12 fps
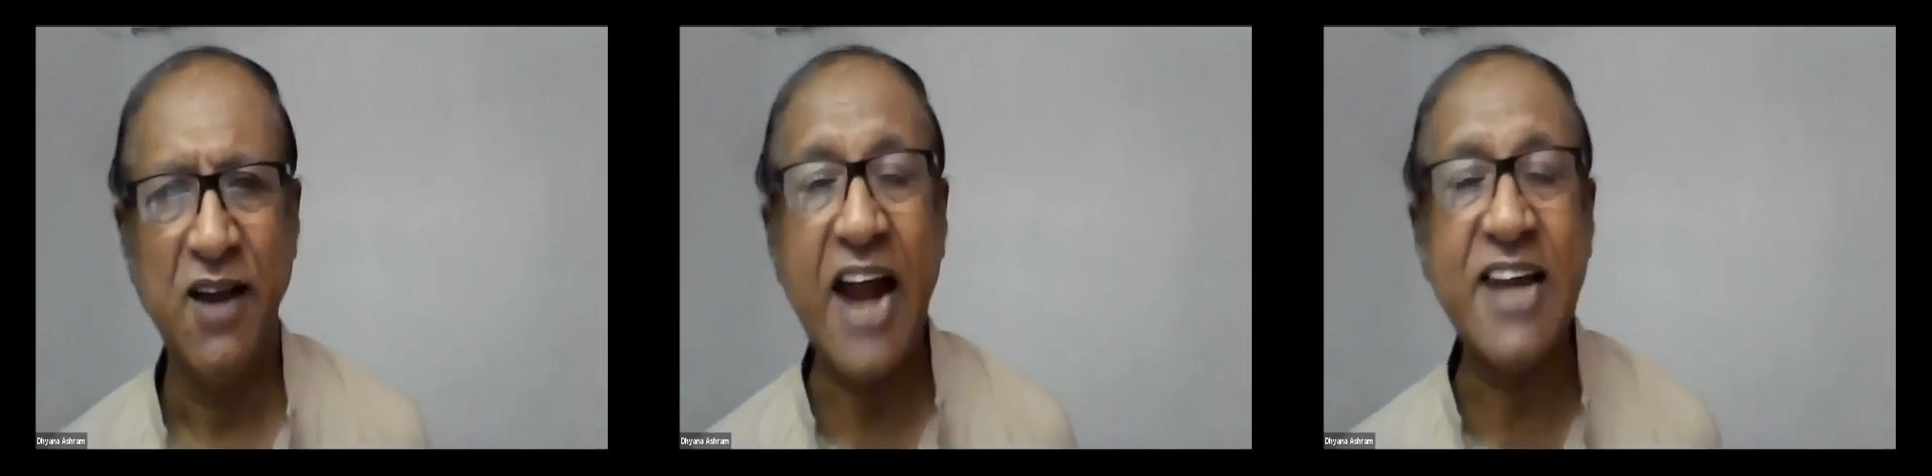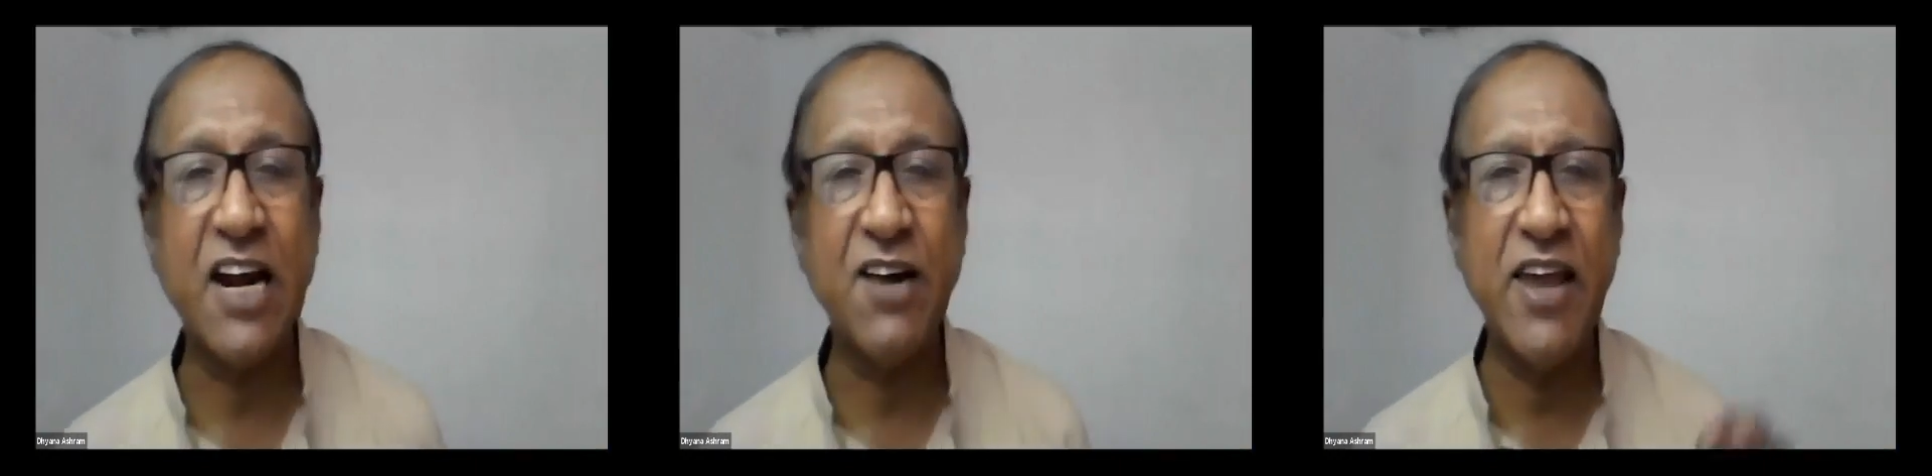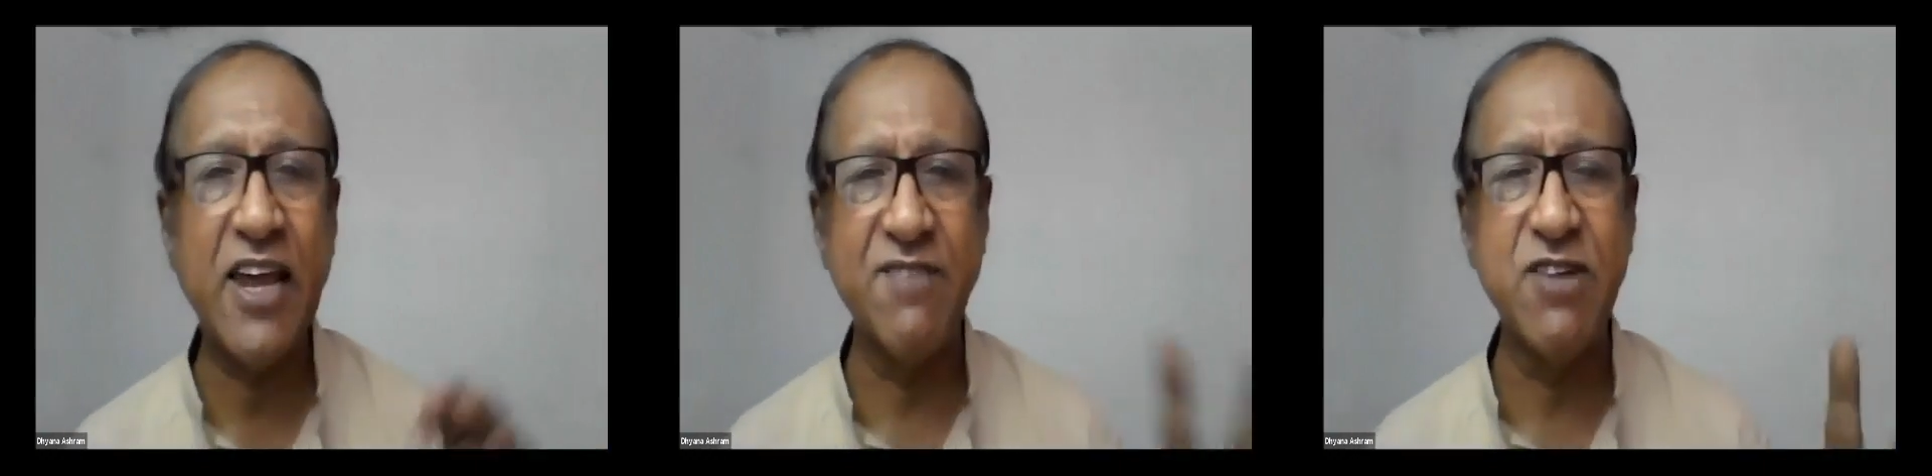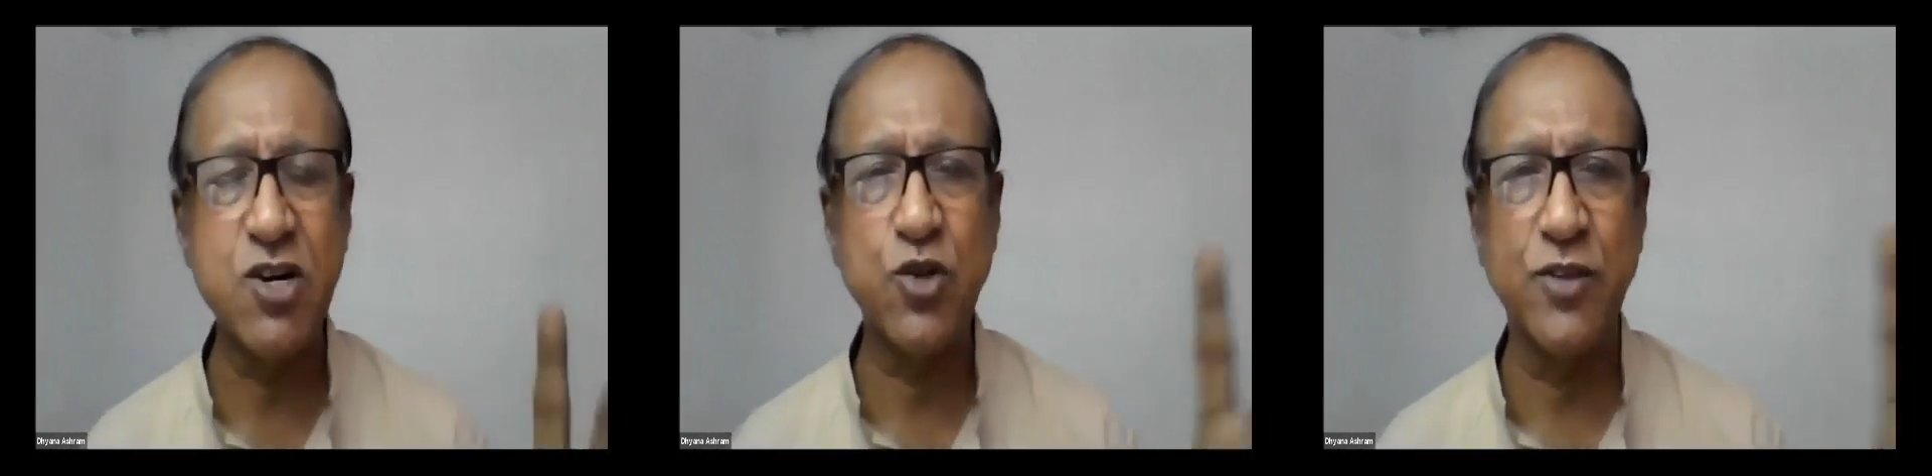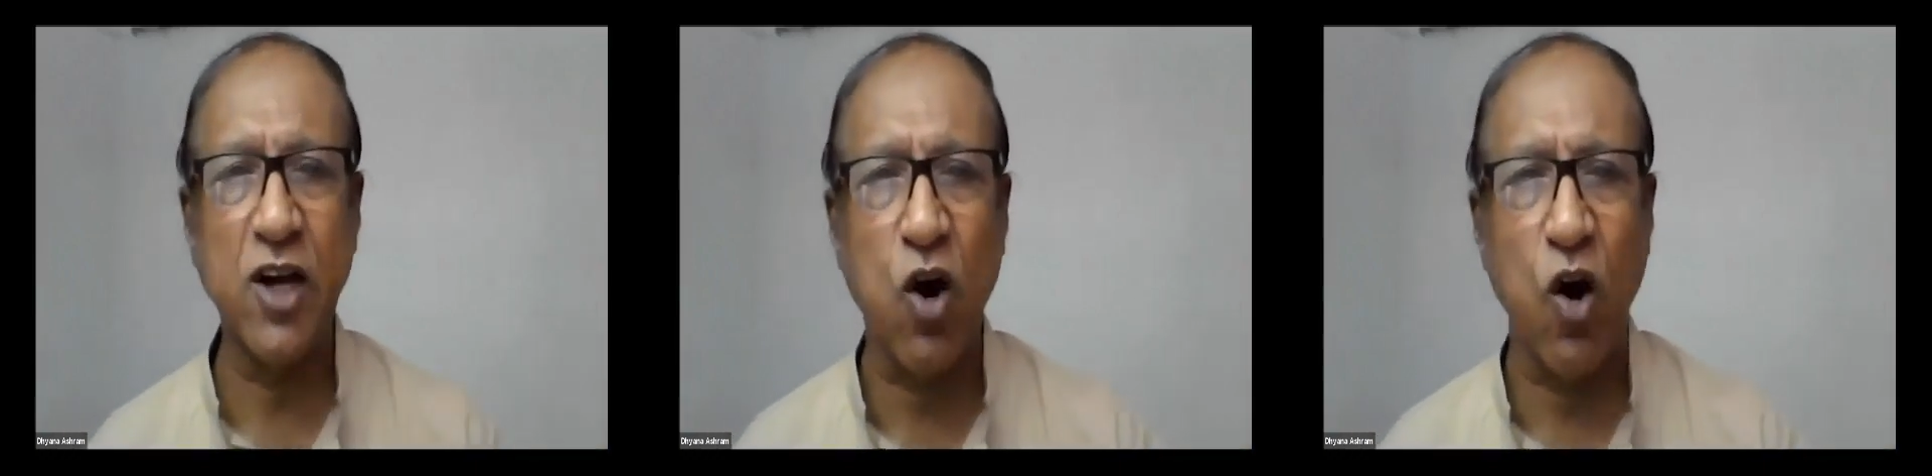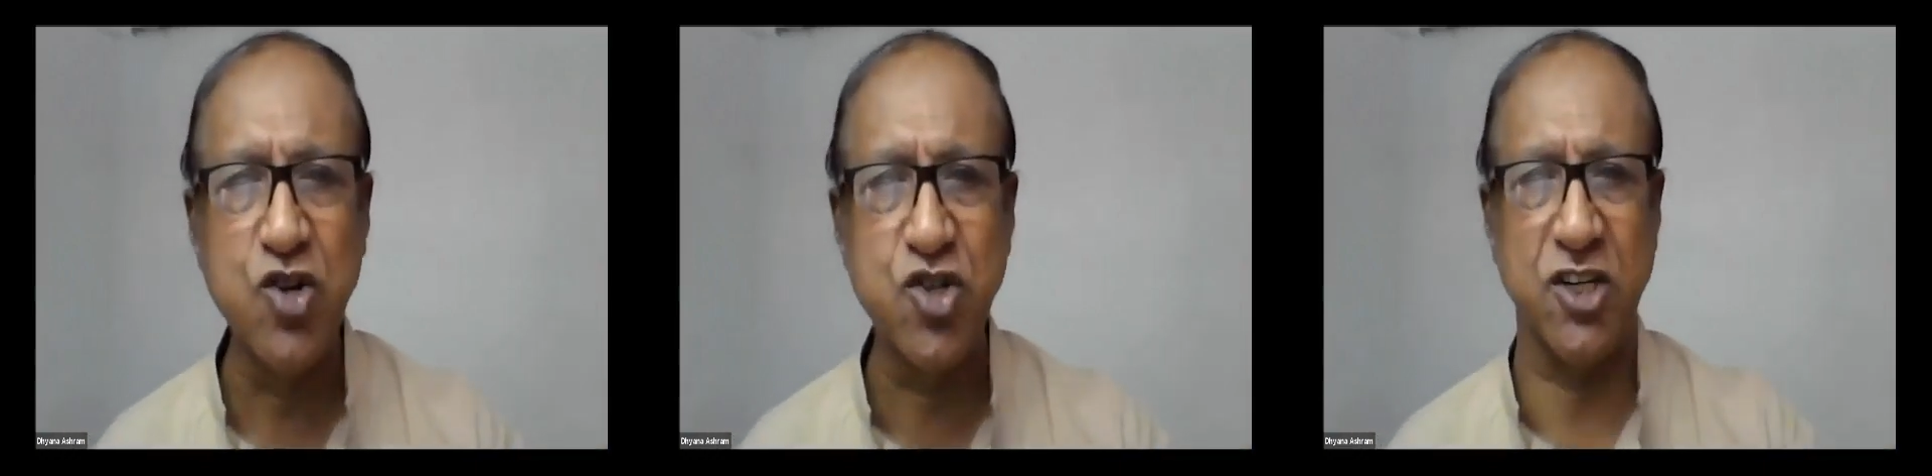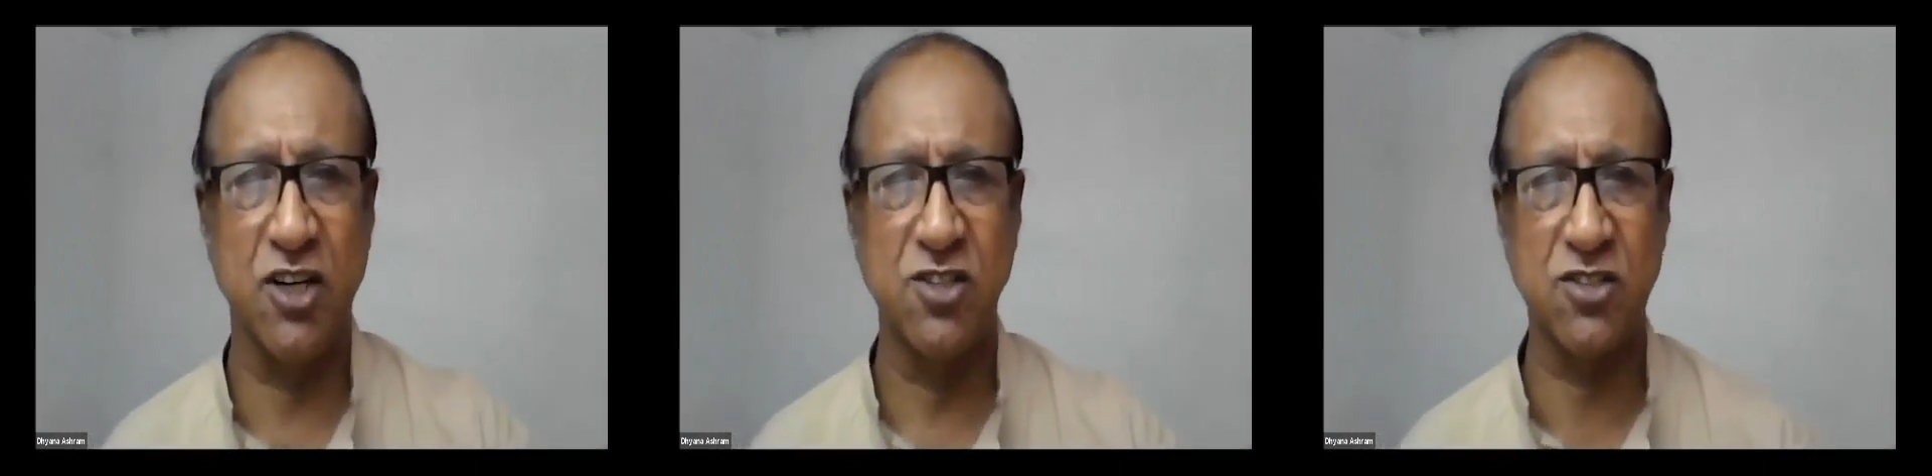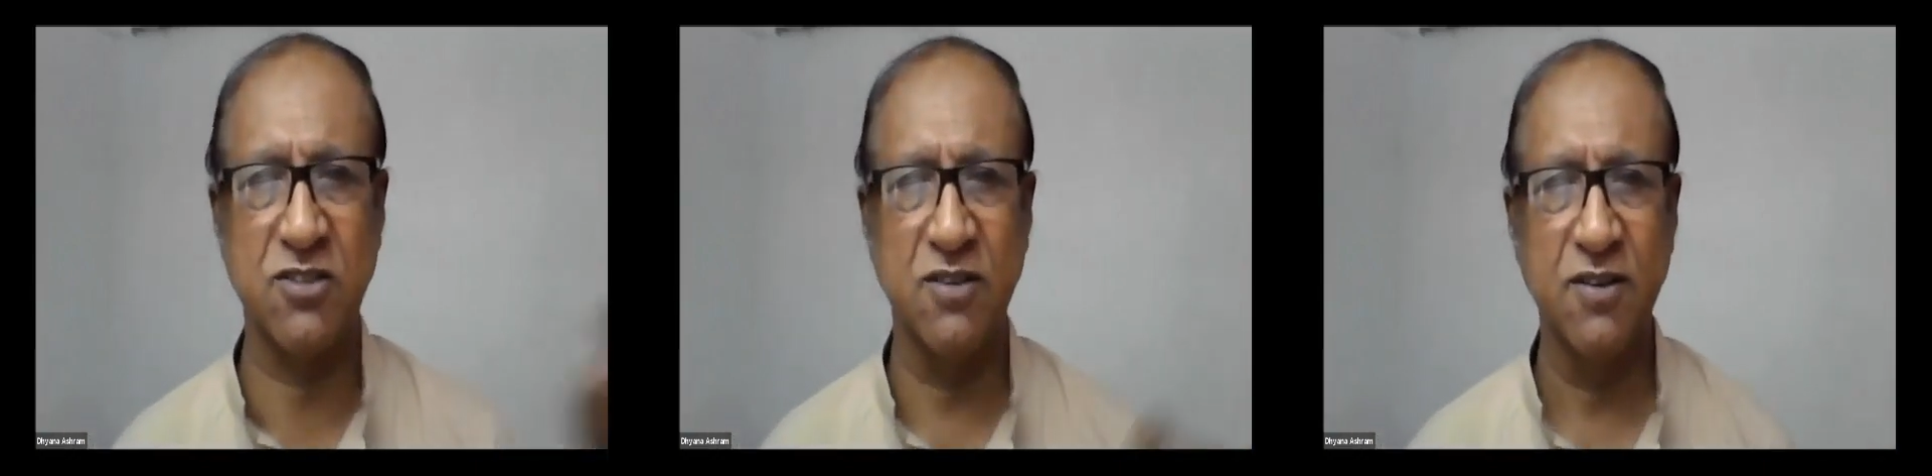and that way given to the
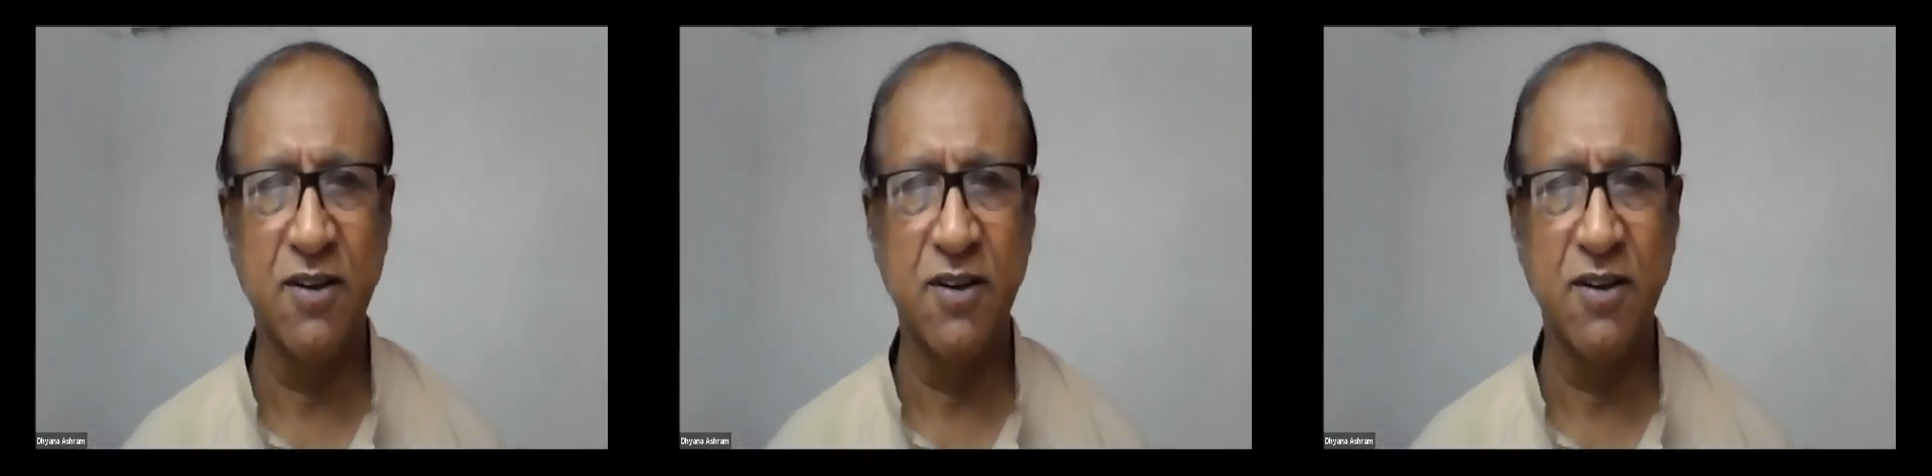conscience,